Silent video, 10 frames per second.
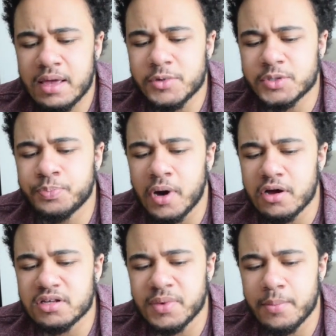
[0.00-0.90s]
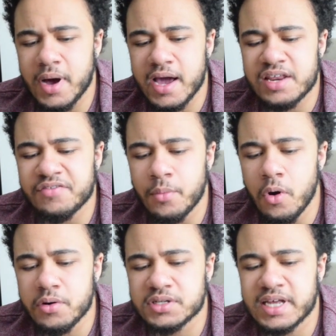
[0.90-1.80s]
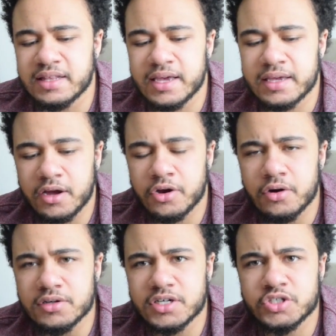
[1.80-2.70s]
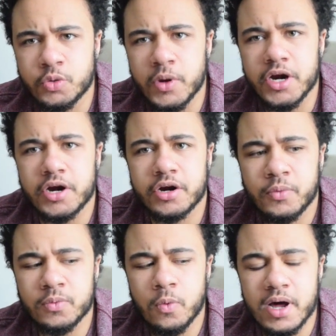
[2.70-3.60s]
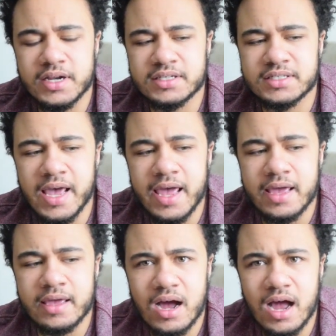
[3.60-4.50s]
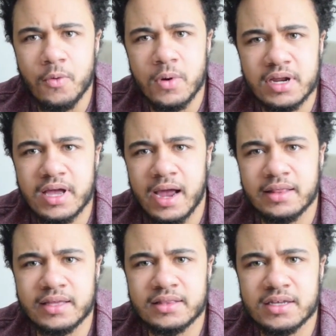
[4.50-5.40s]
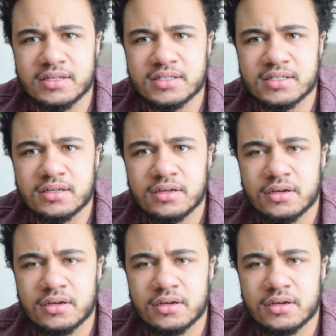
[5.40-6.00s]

And which boggles my mind even more is that like, girls on Twitter would want to say, I want a guy like this.